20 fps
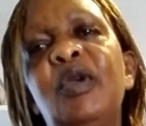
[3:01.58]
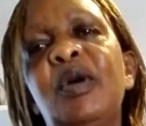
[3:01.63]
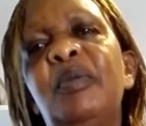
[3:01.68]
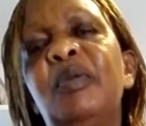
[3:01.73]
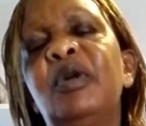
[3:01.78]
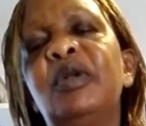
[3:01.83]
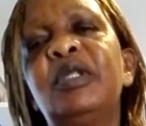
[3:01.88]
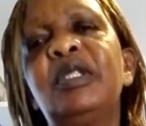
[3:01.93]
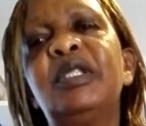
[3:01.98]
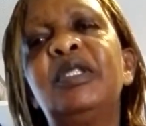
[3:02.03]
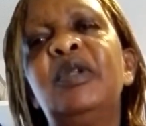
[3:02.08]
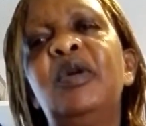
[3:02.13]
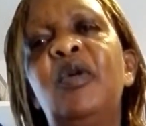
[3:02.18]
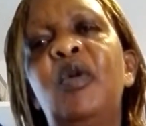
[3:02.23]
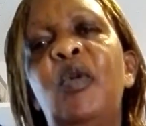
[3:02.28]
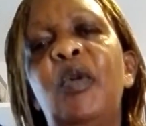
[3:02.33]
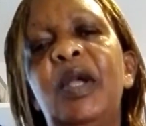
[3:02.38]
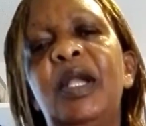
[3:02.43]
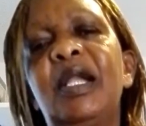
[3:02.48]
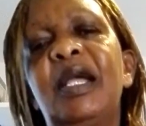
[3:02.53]
most
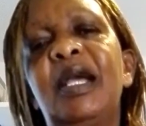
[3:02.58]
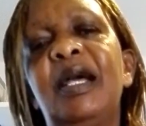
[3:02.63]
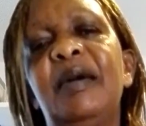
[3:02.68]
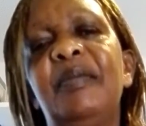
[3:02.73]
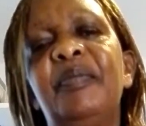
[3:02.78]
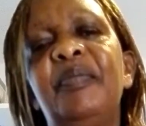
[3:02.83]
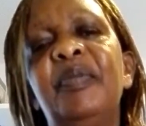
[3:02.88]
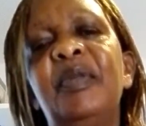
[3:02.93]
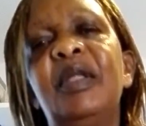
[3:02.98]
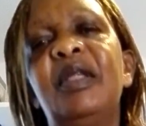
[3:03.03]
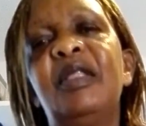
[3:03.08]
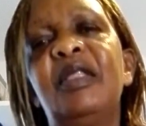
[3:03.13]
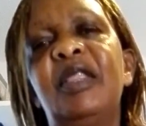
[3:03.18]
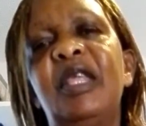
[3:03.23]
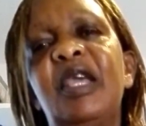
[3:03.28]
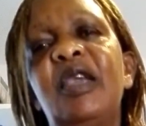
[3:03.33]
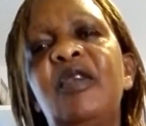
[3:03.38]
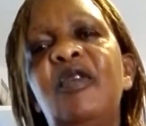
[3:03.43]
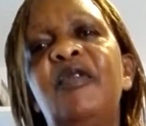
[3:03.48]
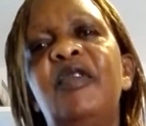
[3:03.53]
welcome.
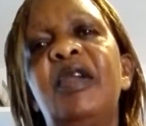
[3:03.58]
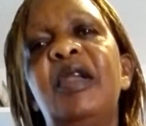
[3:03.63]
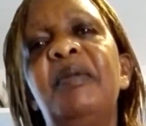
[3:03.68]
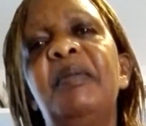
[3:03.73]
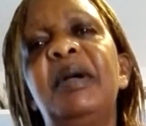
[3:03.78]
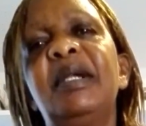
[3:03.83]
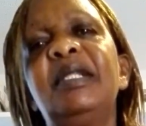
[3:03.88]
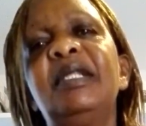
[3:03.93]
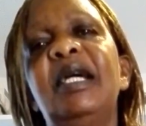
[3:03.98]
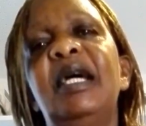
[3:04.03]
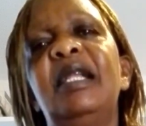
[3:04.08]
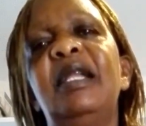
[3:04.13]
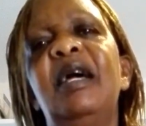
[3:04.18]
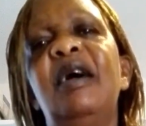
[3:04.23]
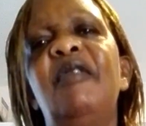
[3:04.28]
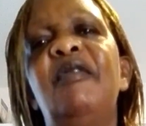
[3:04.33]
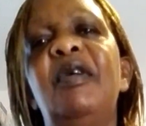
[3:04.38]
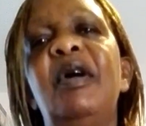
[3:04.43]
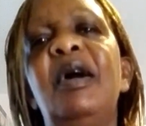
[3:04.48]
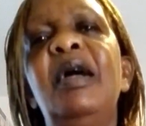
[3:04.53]
Thank you very much, and
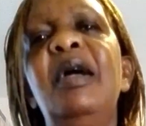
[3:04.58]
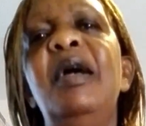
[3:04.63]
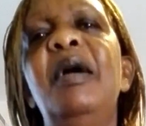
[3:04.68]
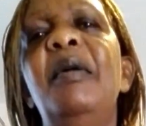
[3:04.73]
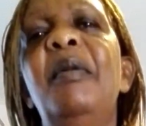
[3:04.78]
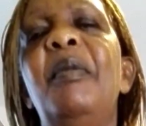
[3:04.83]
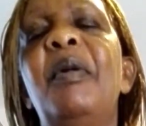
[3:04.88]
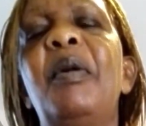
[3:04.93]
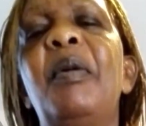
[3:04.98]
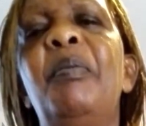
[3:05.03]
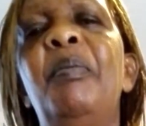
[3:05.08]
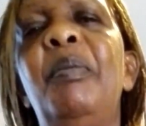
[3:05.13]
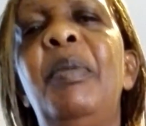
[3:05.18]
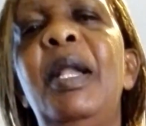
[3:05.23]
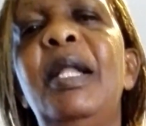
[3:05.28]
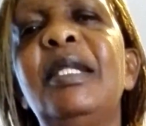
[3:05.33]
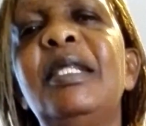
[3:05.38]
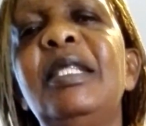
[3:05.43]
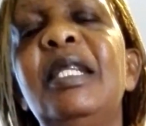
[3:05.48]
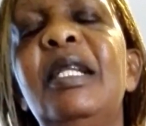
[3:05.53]
have a
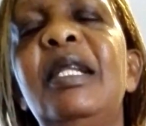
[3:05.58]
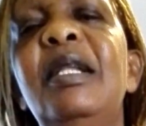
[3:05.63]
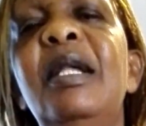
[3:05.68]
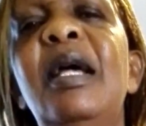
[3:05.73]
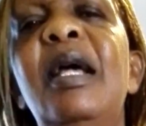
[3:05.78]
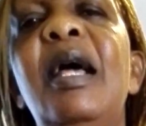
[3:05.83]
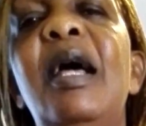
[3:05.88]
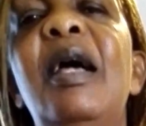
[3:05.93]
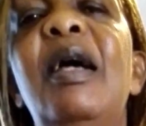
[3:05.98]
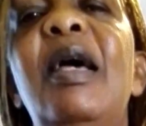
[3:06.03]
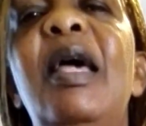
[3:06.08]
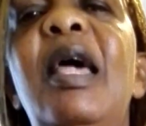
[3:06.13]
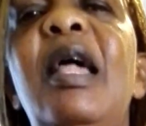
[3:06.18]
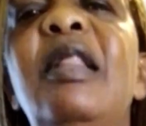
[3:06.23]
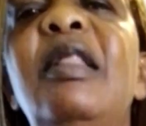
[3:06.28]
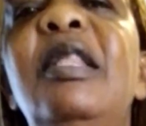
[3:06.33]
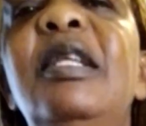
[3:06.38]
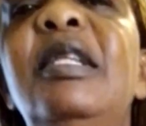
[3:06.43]
blessed, healthy